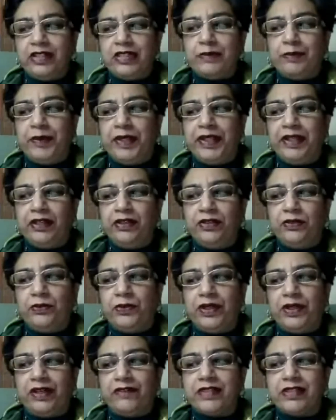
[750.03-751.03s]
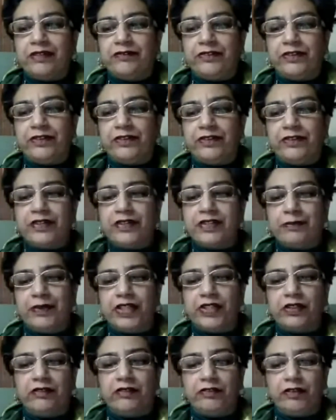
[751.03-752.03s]
this period, you would have suffered
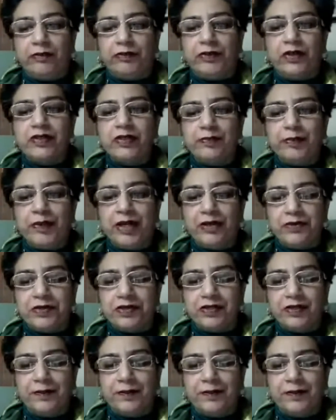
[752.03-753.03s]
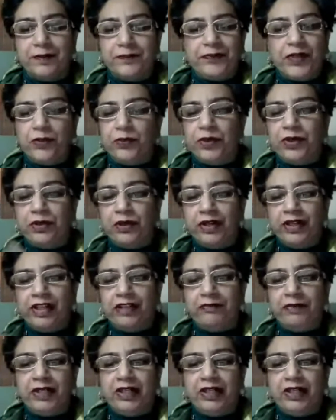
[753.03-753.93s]
separation from your spouse. You would not